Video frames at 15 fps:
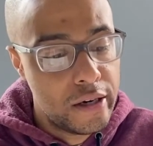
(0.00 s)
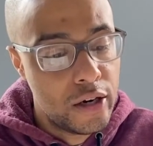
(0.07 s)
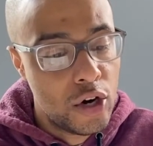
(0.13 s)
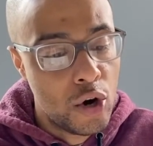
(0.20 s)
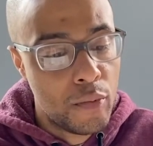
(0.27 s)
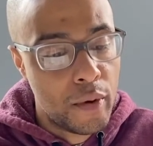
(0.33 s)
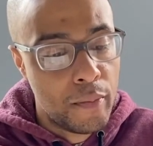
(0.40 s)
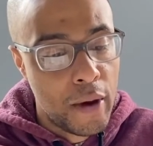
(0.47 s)

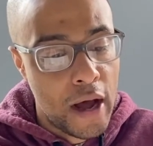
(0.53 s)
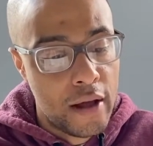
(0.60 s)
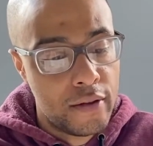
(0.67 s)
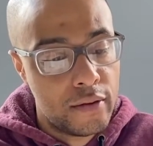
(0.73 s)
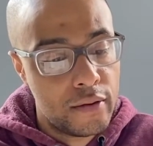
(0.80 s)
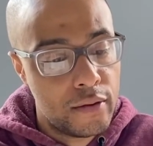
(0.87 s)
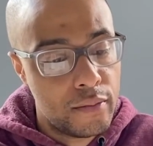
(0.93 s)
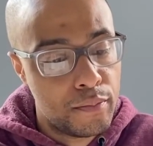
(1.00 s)
Homer
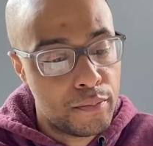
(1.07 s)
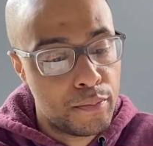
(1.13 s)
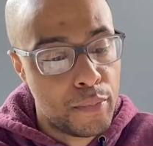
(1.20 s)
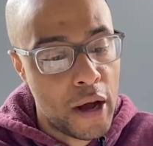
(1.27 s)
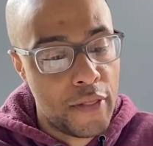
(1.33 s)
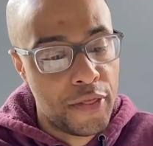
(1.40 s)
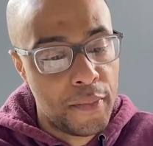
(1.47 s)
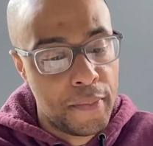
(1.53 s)
bought
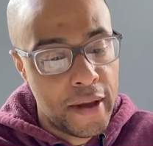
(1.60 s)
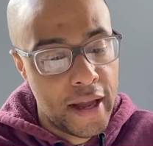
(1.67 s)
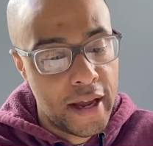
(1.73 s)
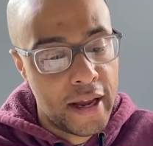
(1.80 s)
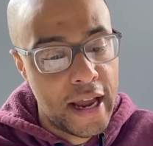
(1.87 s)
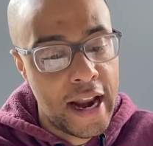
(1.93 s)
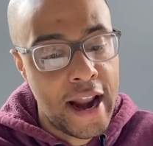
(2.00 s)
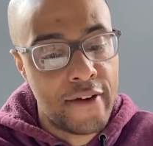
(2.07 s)
bought the
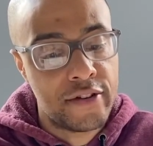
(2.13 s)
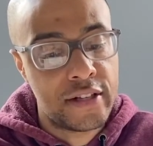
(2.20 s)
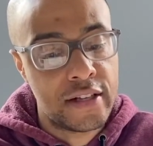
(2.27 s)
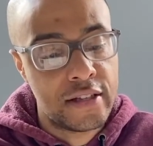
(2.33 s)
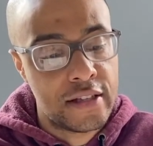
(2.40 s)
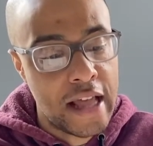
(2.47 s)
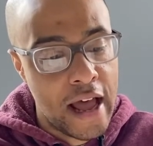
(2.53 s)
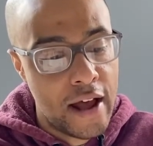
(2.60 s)
pig, and ever
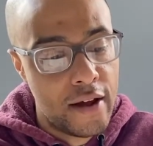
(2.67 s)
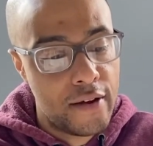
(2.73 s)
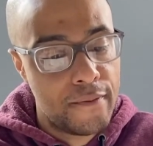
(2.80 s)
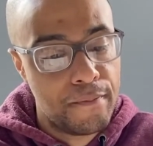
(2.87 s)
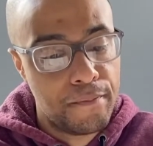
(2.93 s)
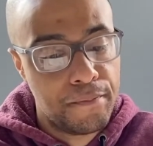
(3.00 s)
since that,